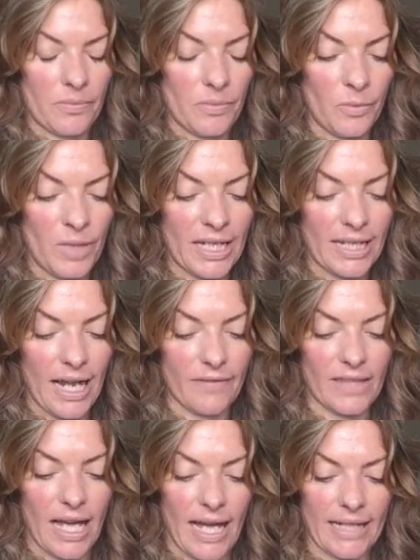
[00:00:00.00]
we can have
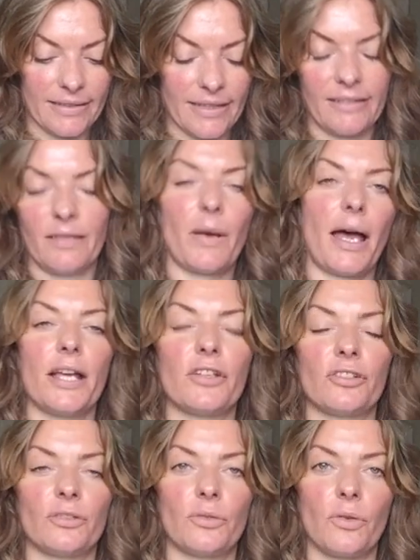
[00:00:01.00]
that
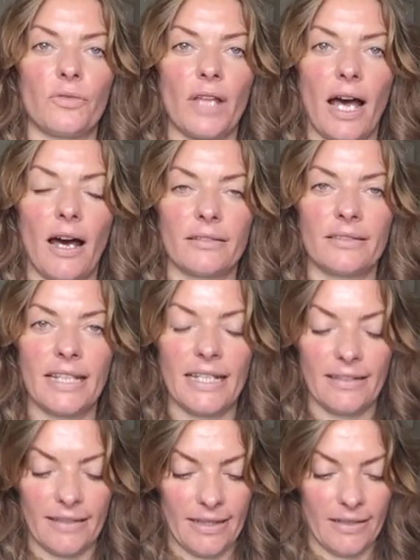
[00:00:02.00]
anticipation or that
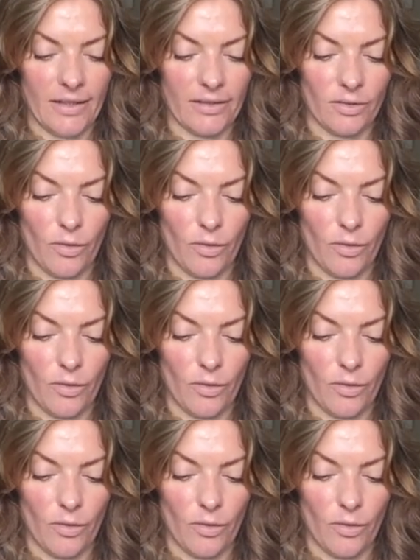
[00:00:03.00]
uneasiness,